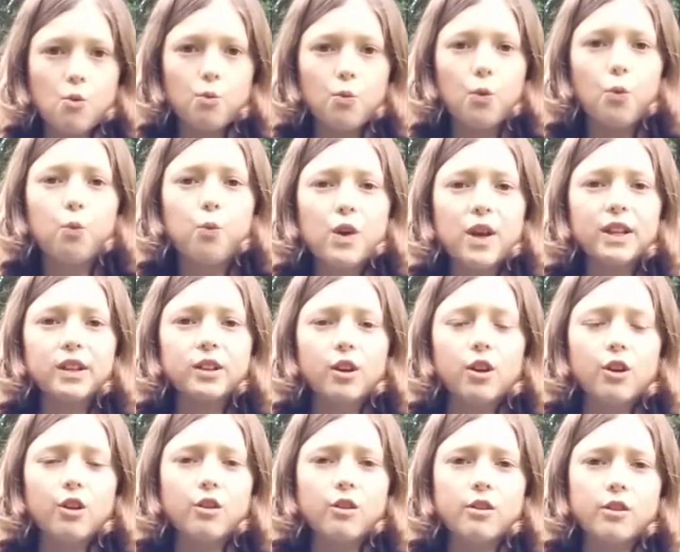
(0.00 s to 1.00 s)
We
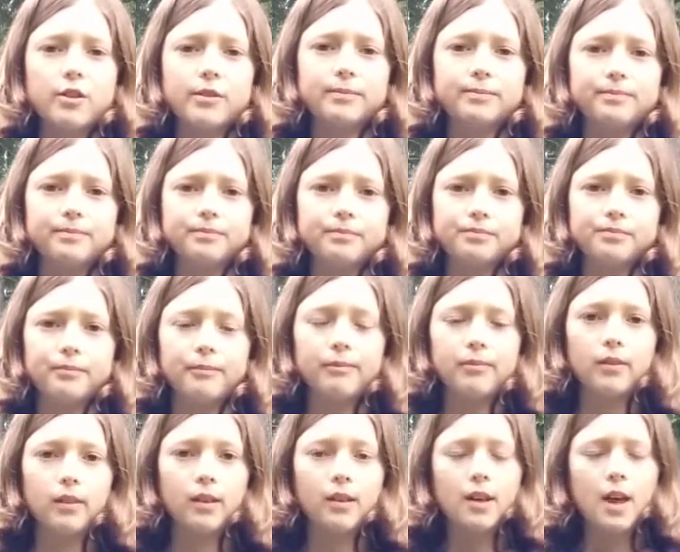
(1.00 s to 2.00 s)
learned
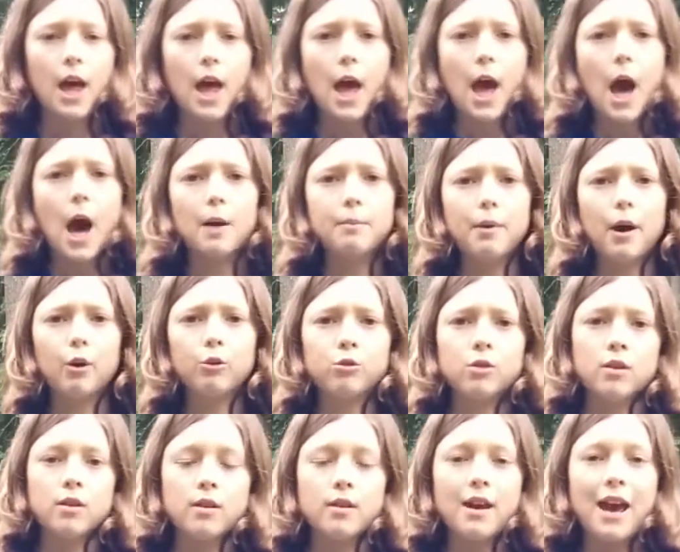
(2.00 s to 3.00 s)
about
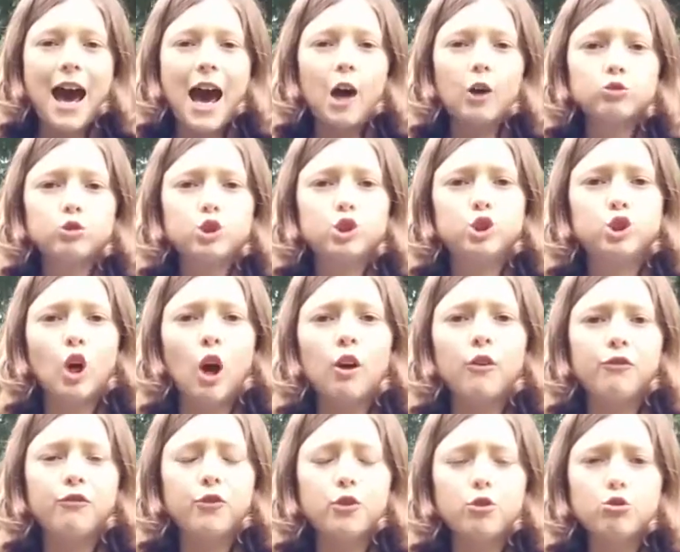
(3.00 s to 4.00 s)
how
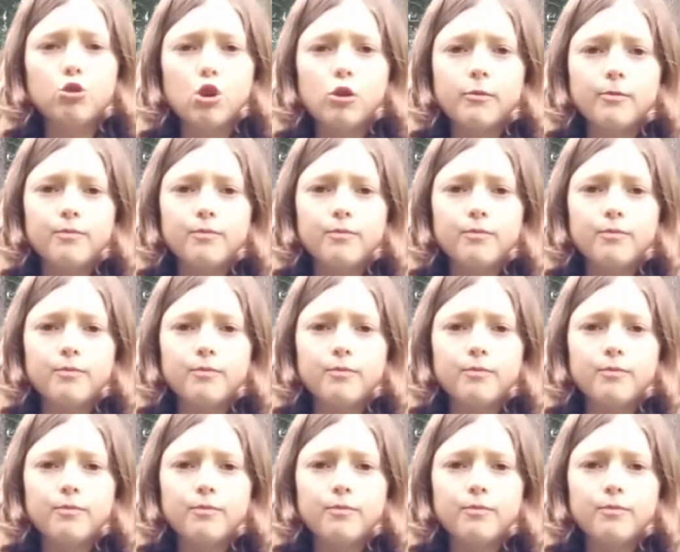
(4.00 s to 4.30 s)
junk food